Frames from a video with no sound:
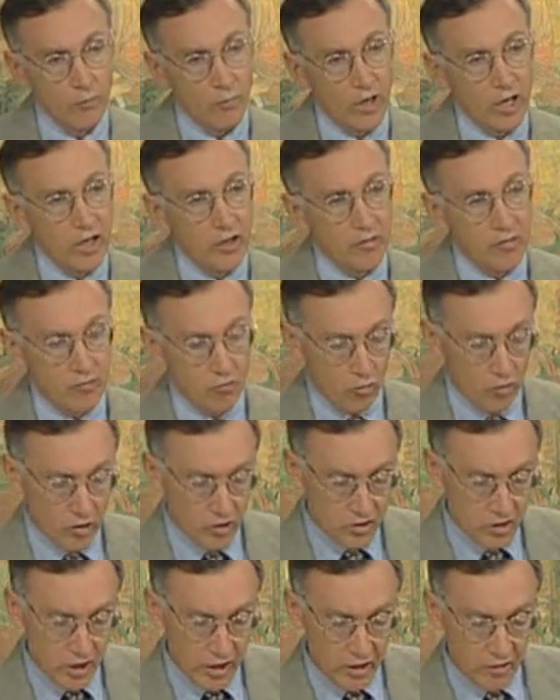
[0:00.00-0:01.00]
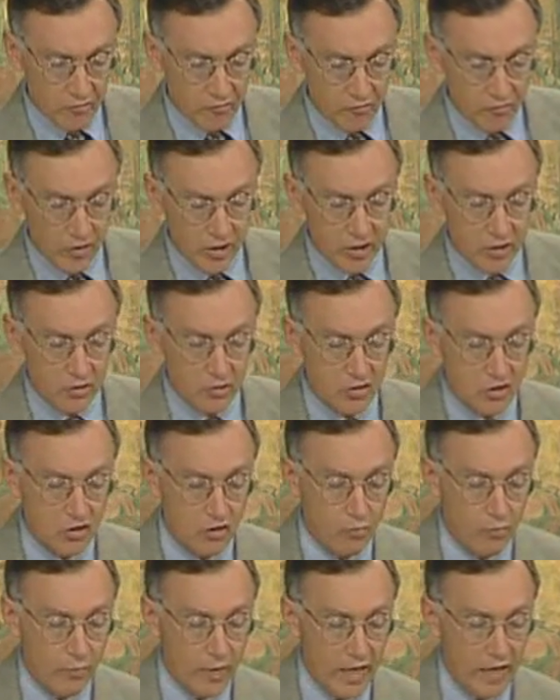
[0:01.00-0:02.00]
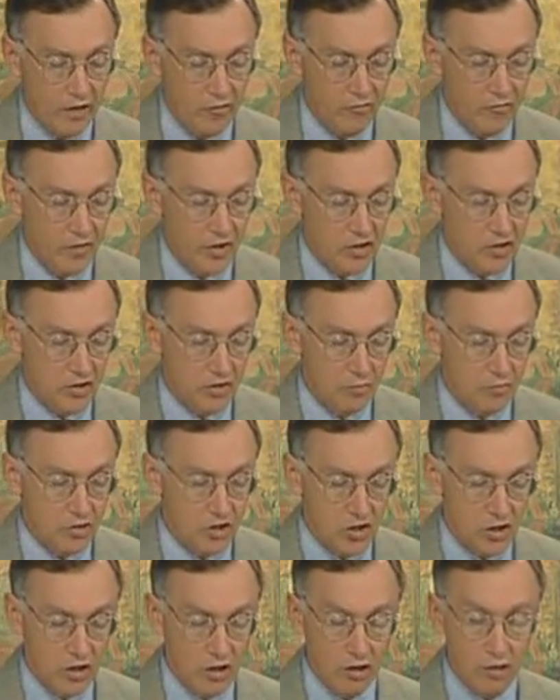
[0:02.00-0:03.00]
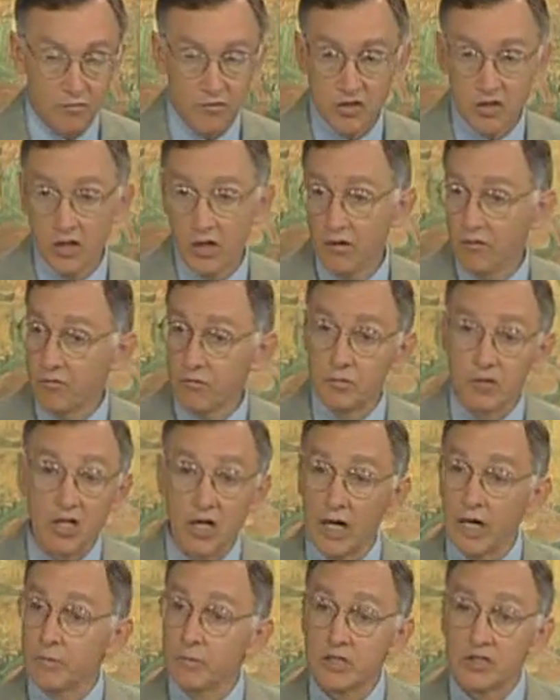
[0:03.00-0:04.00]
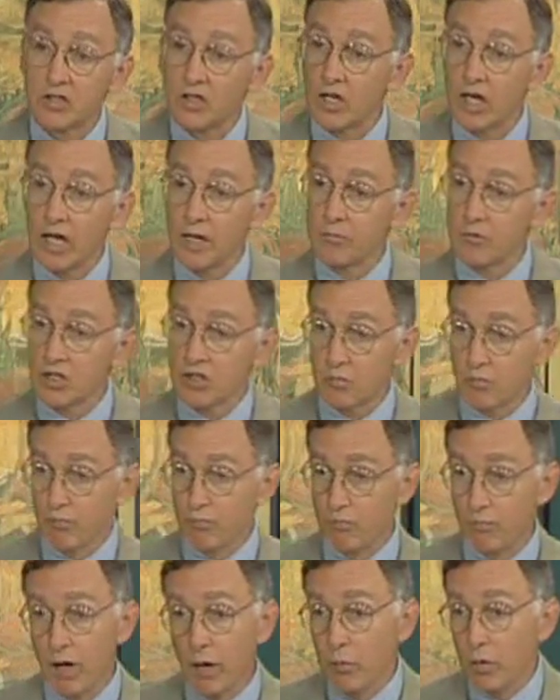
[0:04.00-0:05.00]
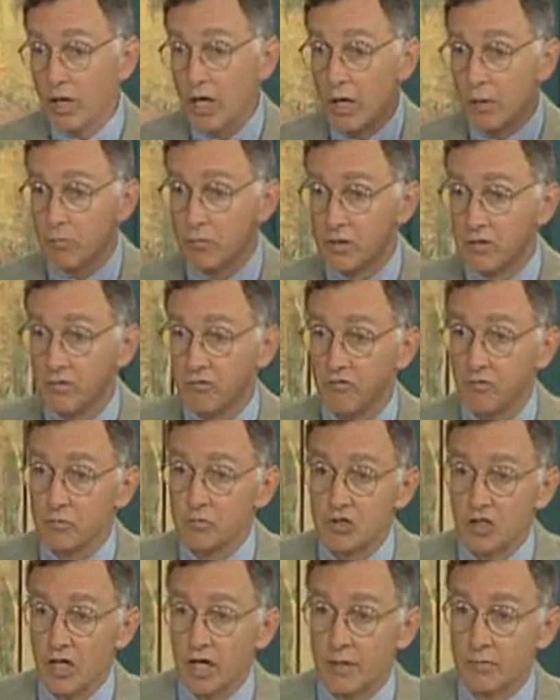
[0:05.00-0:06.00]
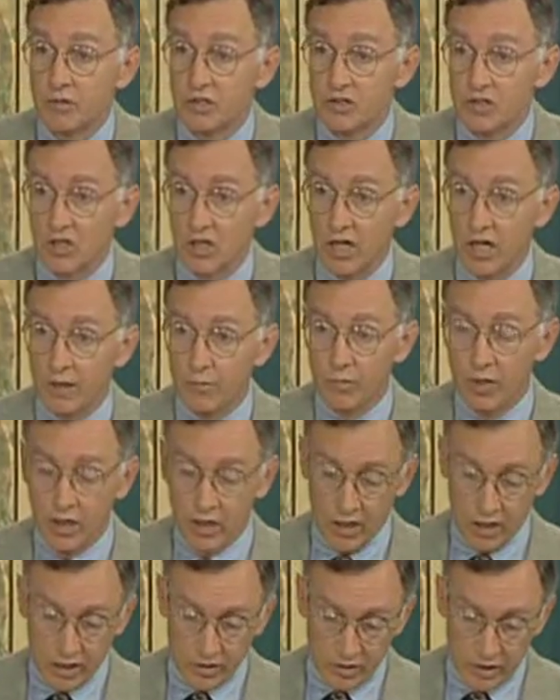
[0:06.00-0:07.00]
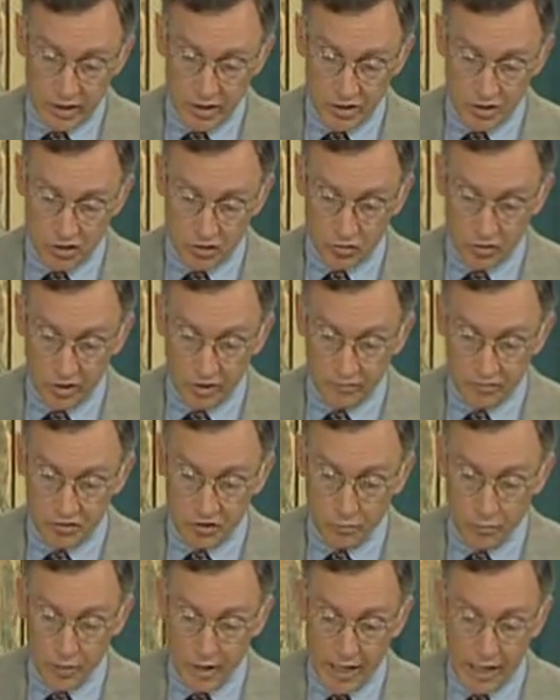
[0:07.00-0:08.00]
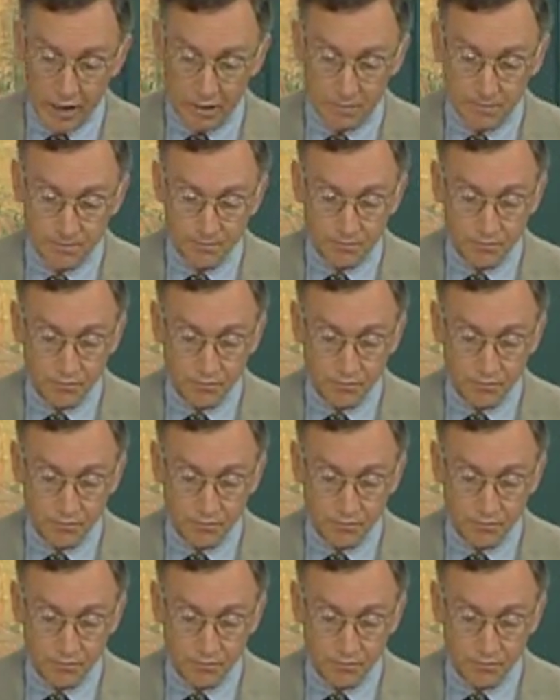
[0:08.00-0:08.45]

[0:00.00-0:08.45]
by authoritative figures who manifest themselves from time to time, just bubble up from time to time in the history of Tibet.